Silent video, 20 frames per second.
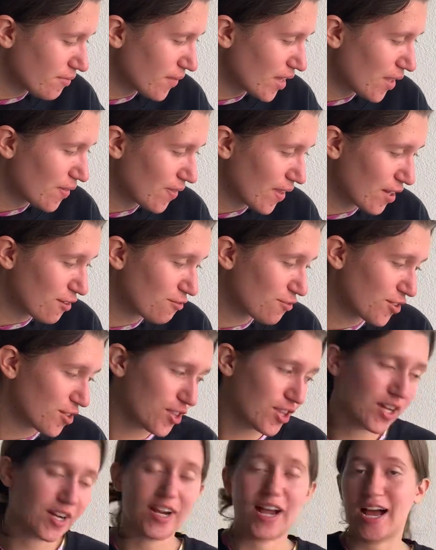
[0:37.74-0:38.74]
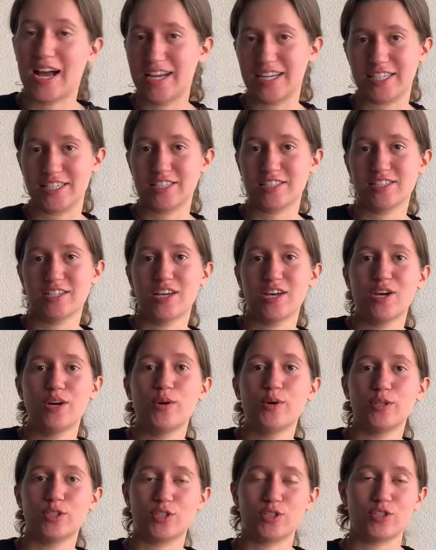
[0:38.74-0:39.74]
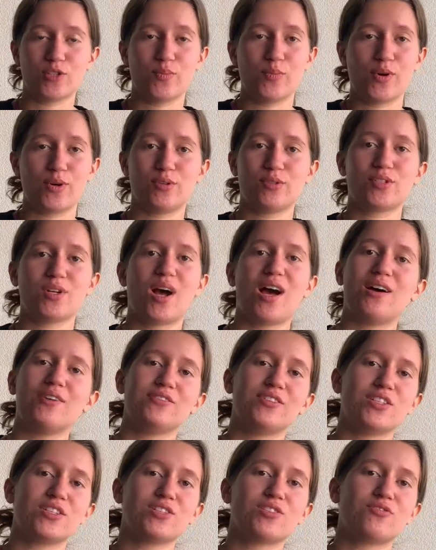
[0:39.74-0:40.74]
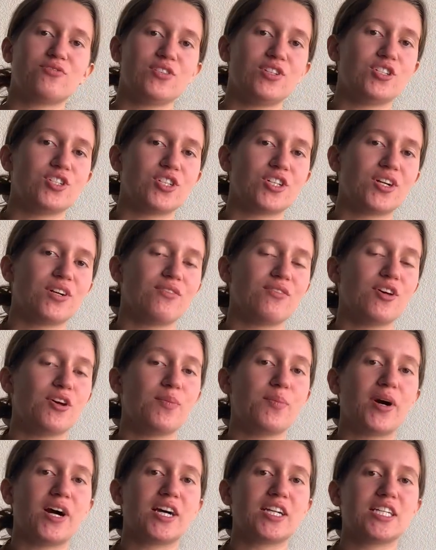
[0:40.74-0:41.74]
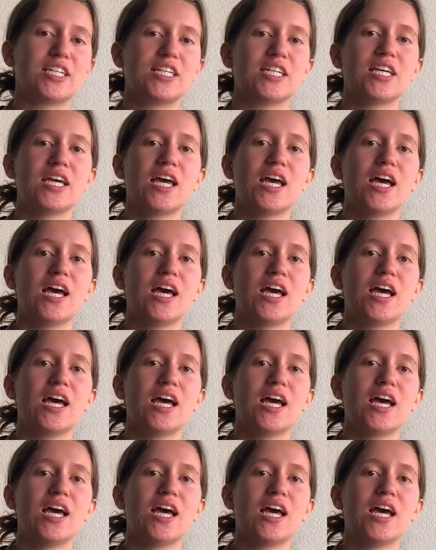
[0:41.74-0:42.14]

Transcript: Then for their eyes, which is the most obvious feature of their body,